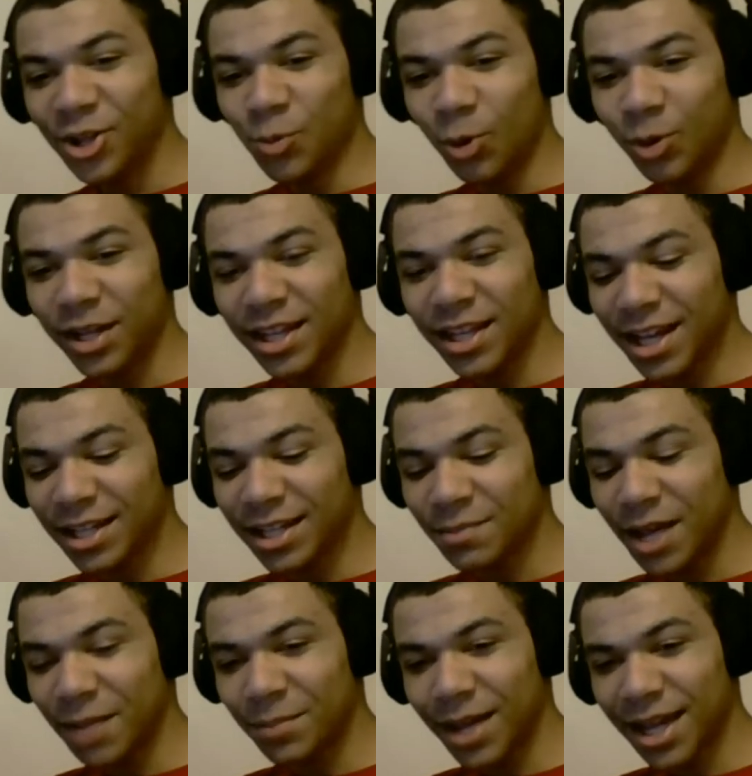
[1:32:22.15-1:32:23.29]
won't get the next
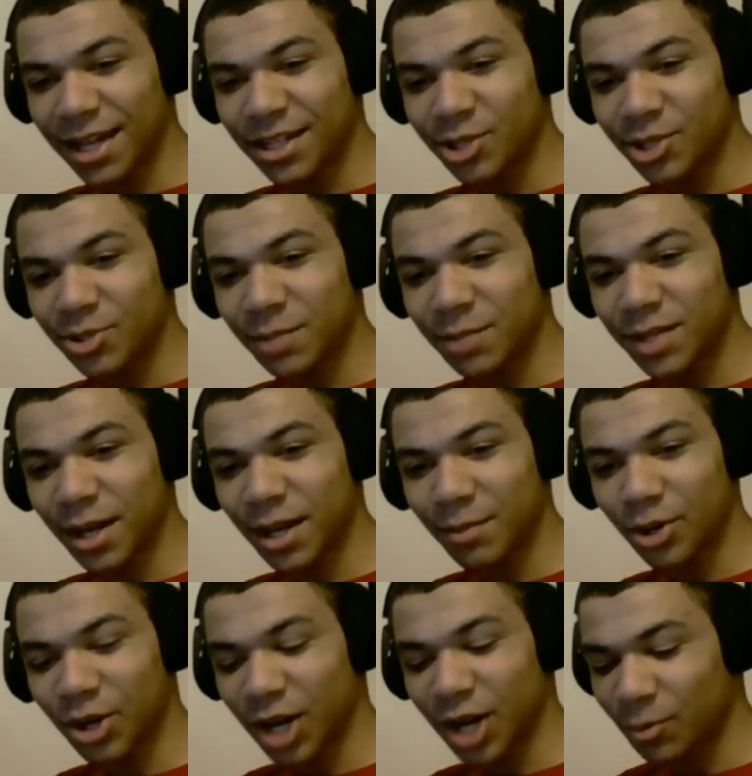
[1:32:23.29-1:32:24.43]
map pack until
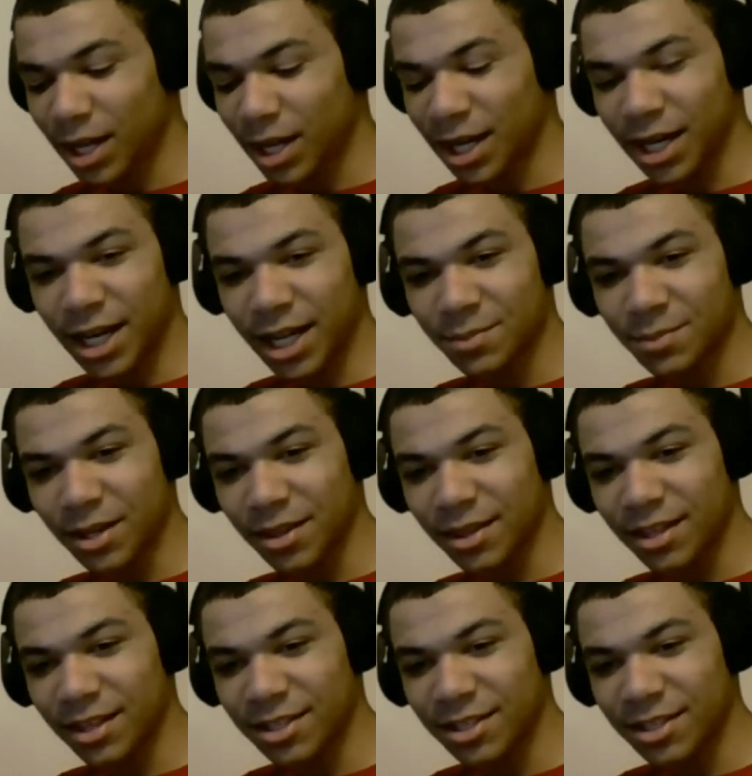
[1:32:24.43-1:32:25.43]
September, and we get it next month.